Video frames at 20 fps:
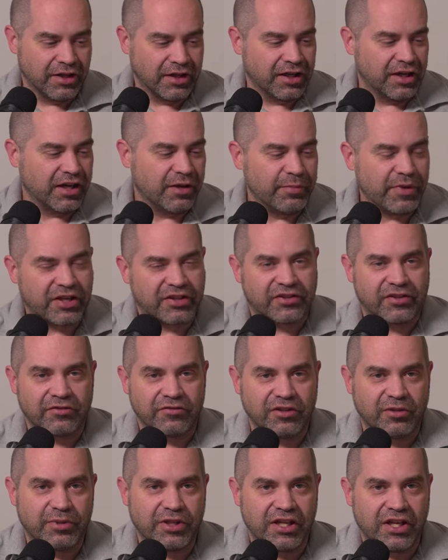Uh, it makes it a
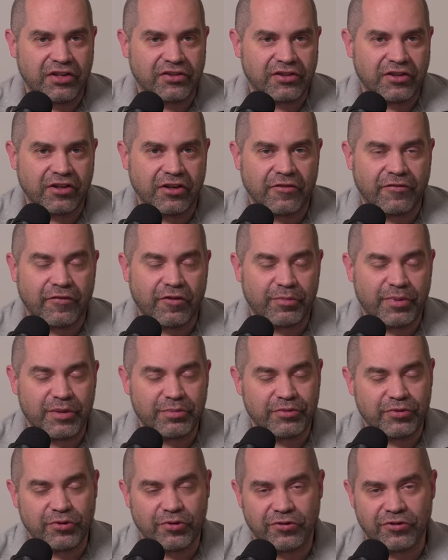little bit easier for
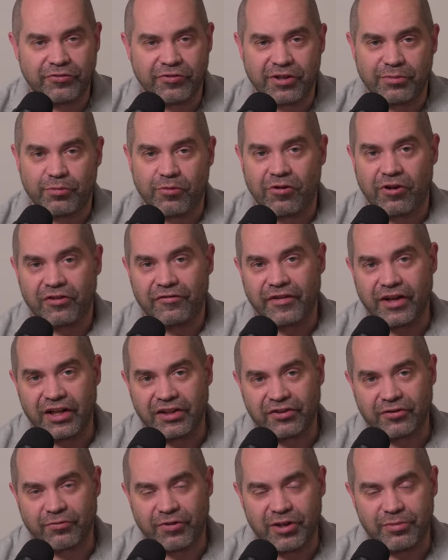people who are doing more
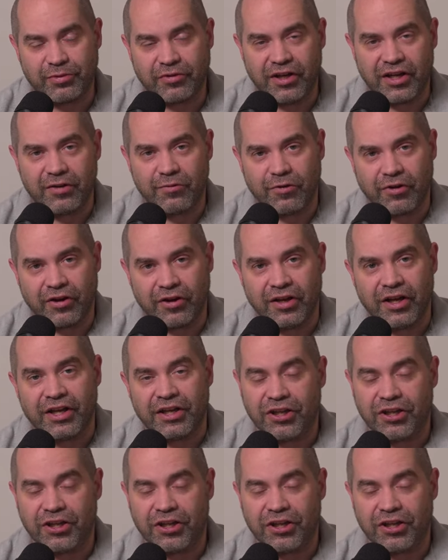advanced replay where